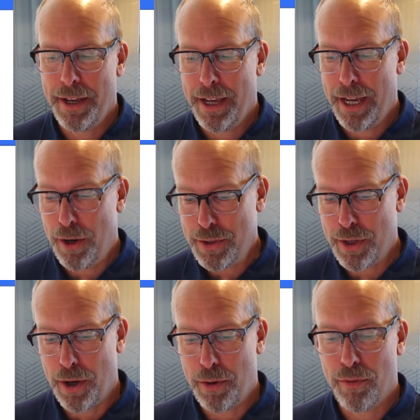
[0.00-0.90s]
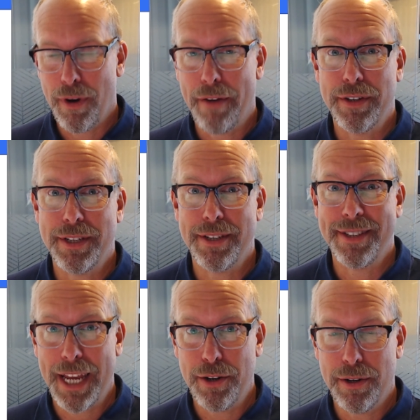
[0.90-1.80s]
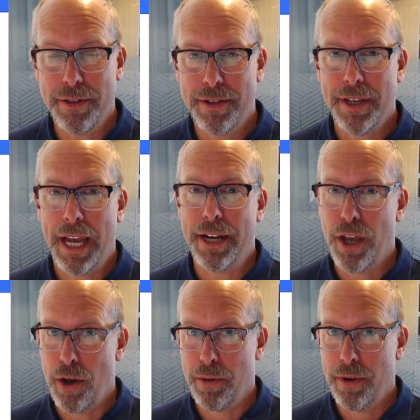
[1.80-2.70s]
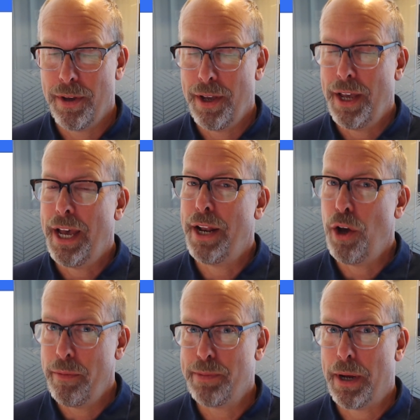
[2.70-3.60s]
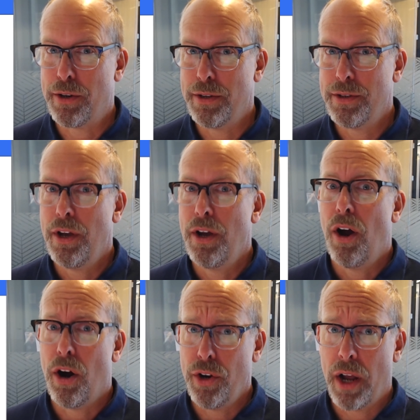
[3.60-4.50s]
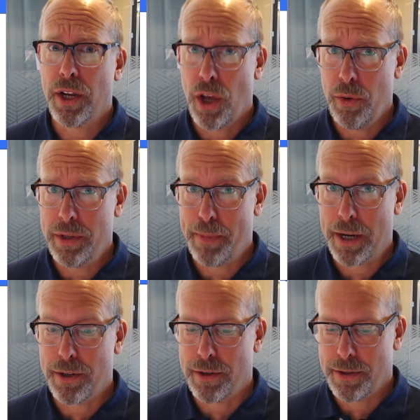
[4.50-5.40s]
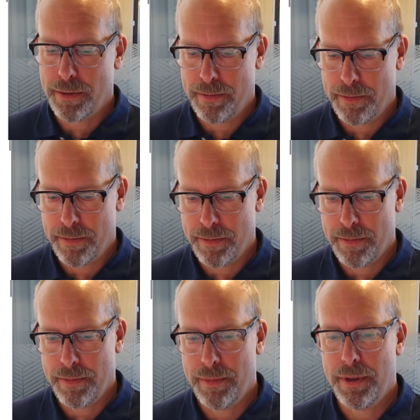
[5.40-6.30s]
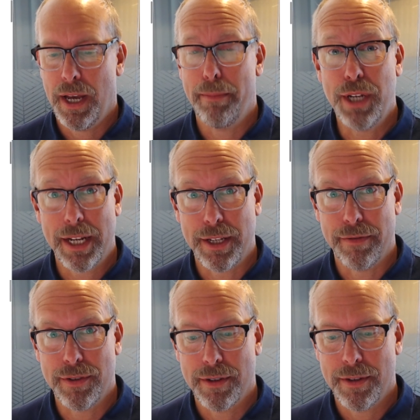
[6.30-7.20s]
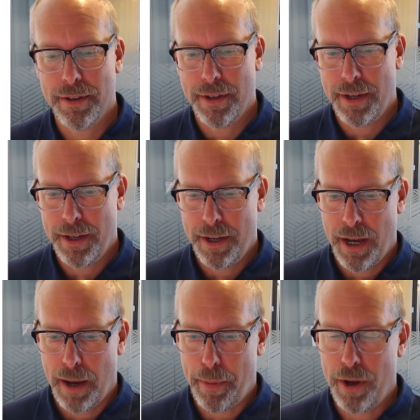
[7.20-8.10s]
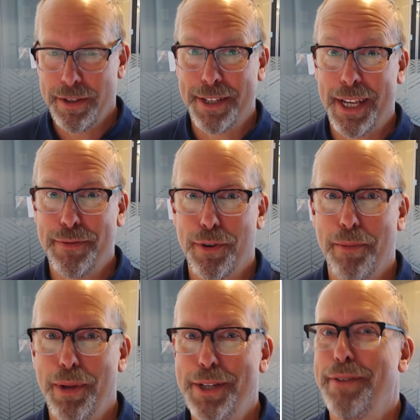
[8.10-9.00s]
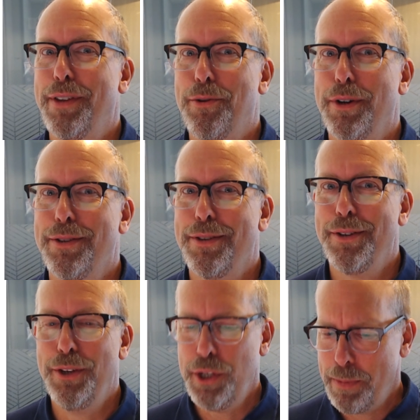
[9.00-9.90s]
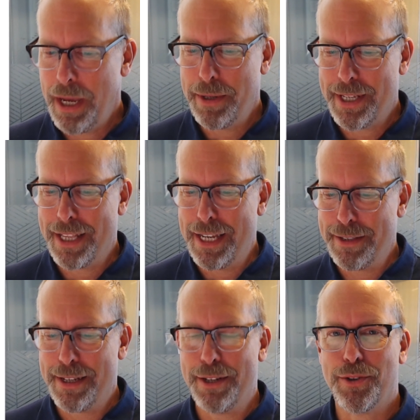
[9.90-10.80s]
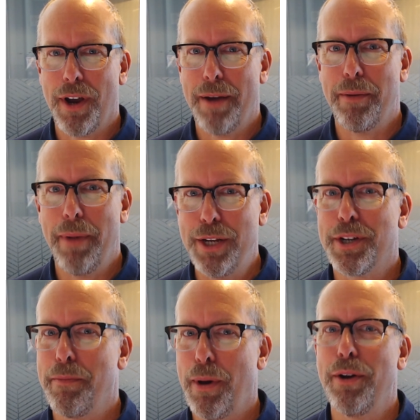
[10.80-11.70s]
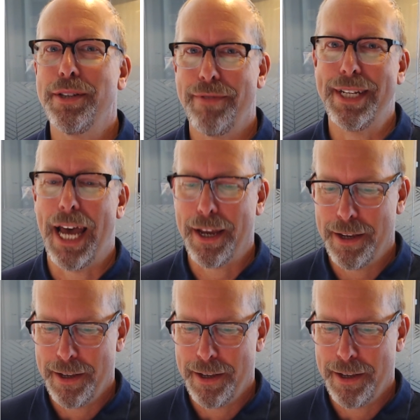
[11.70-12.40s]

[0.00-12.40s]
It also references standards and code, and home inspectors are not code inspectors. Objectives. Upon successful completion of the course, you should be able to list and describe the major components of a deck